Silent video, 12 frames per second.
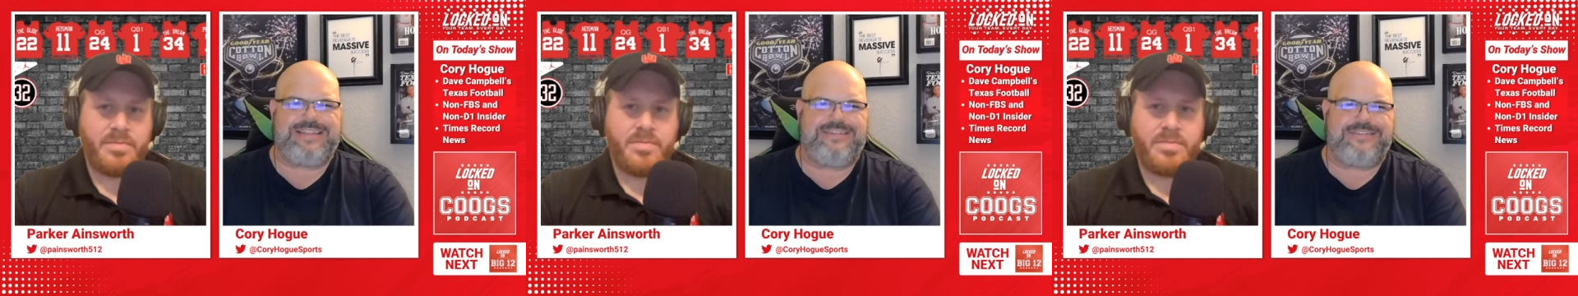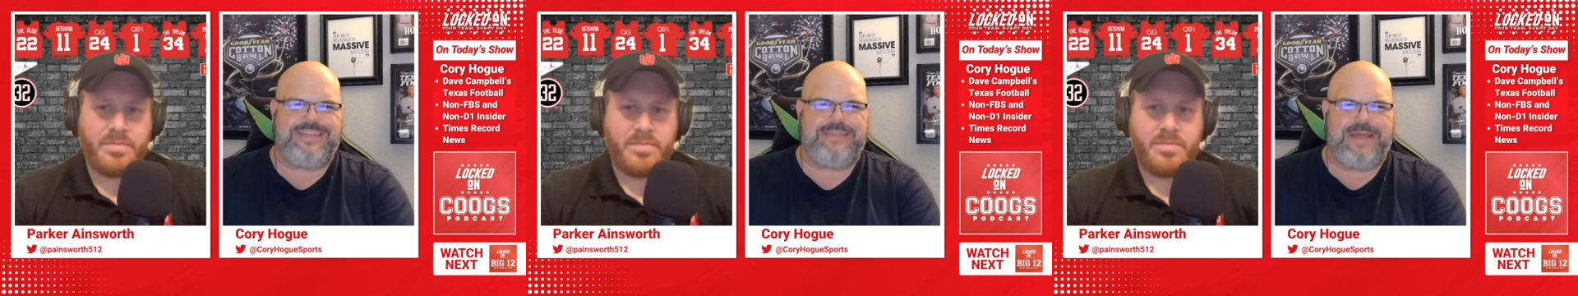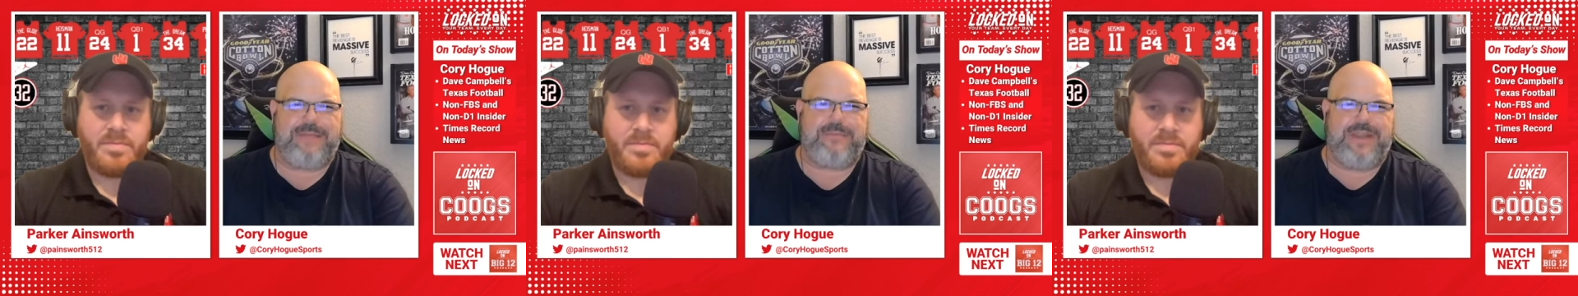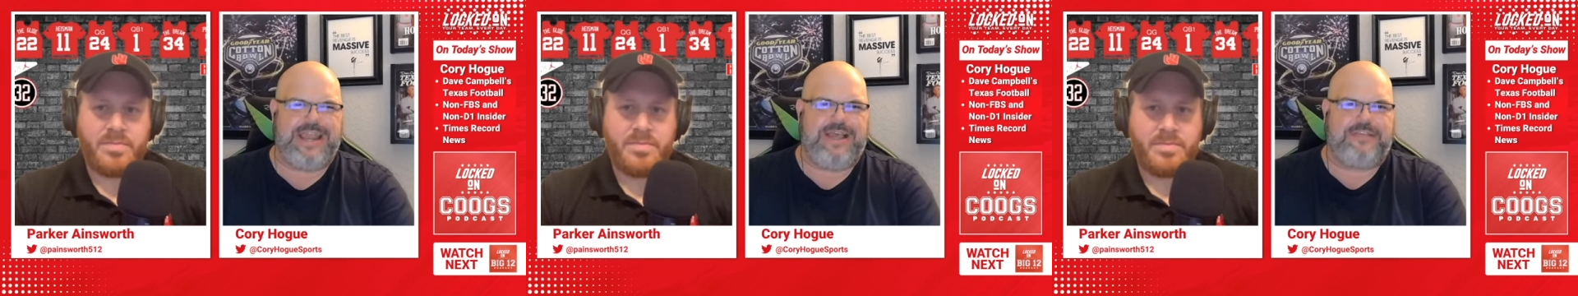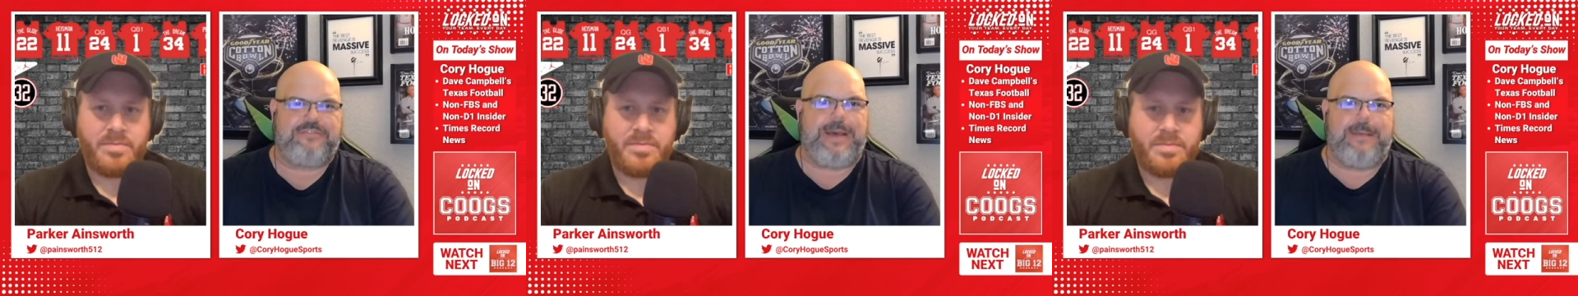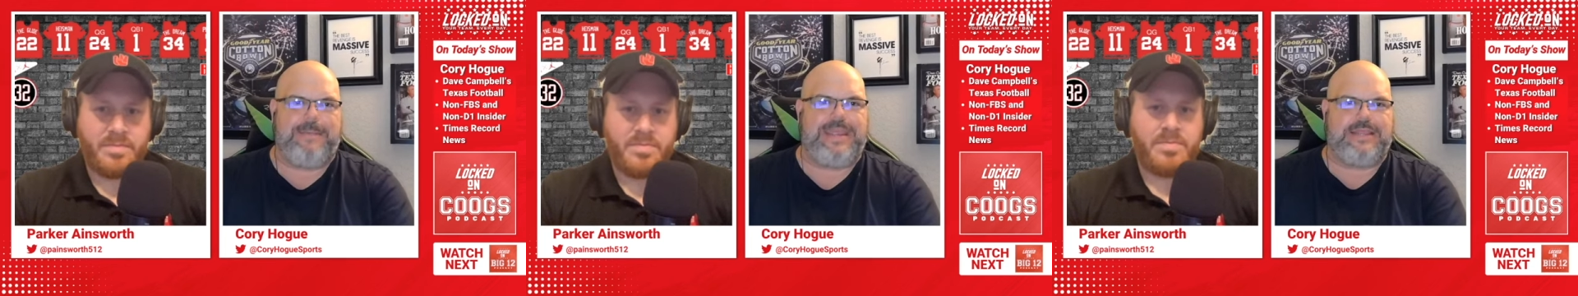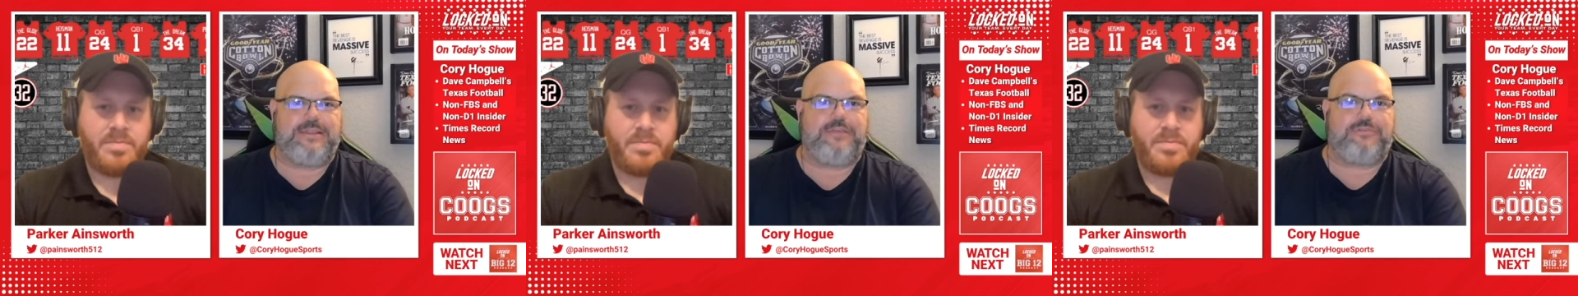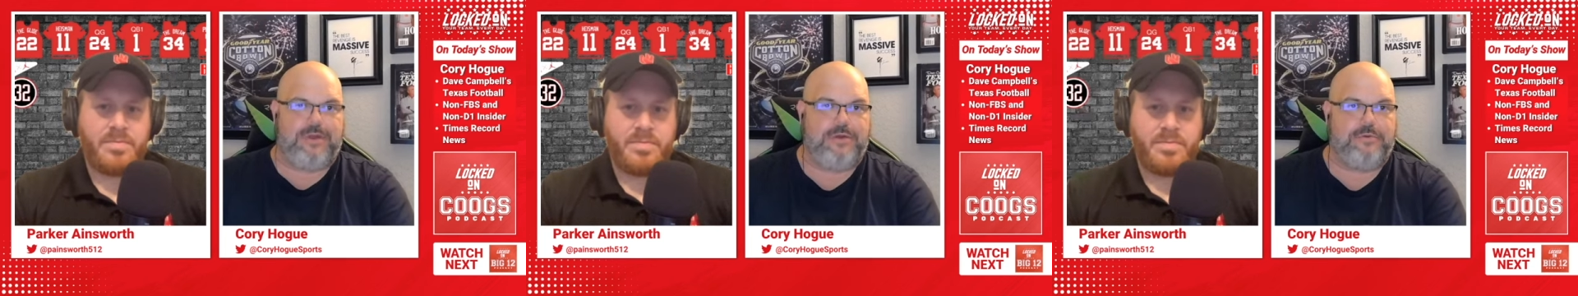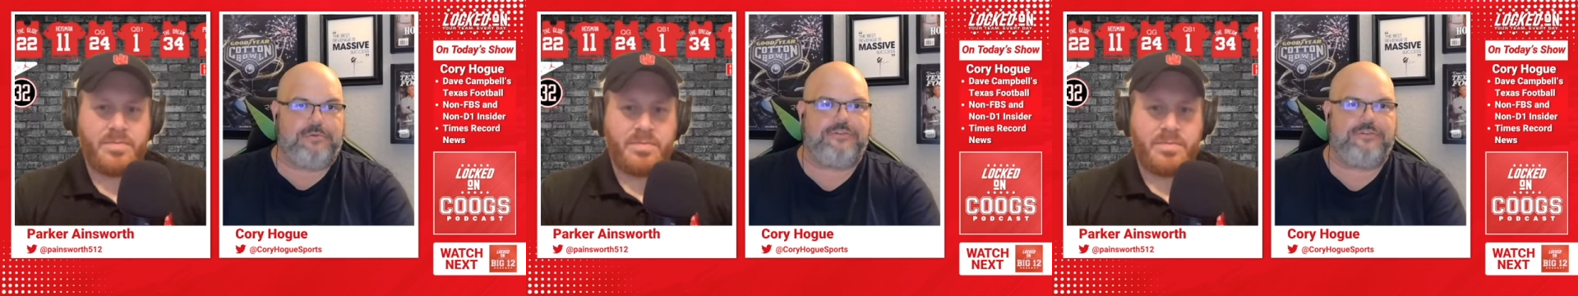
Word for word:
Speaker 1: at the same time, right now, it's about making the throws.